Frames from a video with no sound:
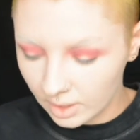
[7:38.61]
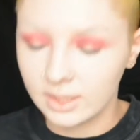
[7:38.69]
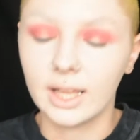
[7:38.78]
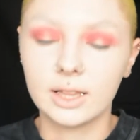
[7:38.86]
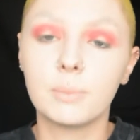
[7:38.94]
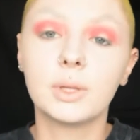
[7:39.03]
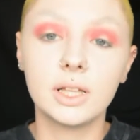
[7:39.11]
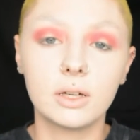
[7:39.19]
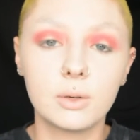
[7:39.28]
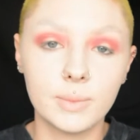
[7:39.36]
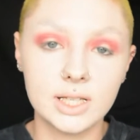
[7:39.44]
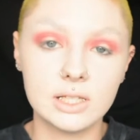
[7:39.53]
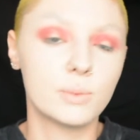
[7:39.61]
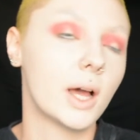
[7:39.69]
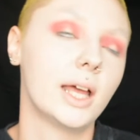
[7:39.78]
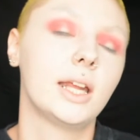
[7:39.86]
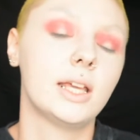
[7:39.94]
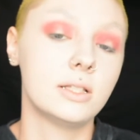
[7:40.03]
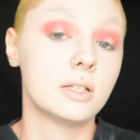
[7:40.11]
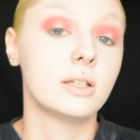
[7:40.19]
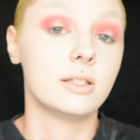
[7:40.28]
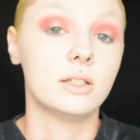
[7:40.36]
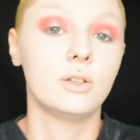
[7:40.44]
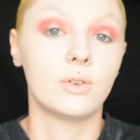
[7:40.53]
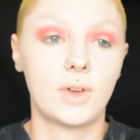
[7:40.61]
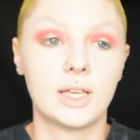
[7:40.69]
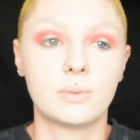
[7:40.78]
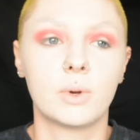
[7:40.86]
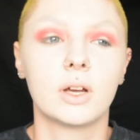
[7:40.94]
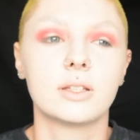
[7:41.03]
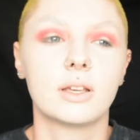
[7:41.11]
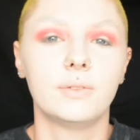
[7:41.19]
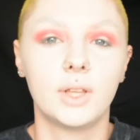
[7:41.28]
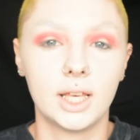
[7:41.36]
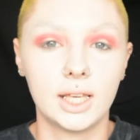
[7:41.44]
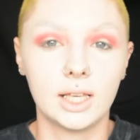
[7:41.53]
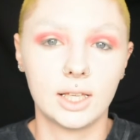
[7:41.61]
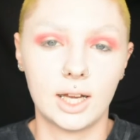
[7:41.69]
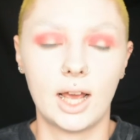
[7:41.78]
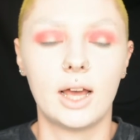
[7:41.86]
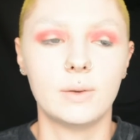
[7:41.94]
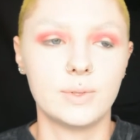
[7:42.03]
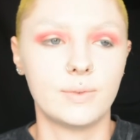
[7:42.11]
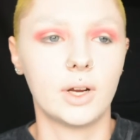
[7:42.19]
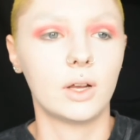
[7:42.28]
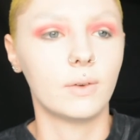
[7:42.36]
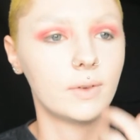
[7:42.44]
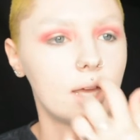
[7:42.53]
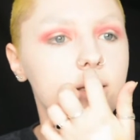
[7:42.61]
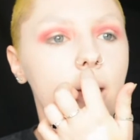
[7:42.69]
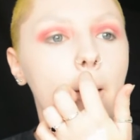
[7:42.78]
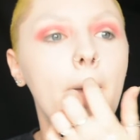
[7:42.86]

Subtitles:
Like, the political message behind it isn't as in your face, whereas I feel like in Get Out it was very obvious.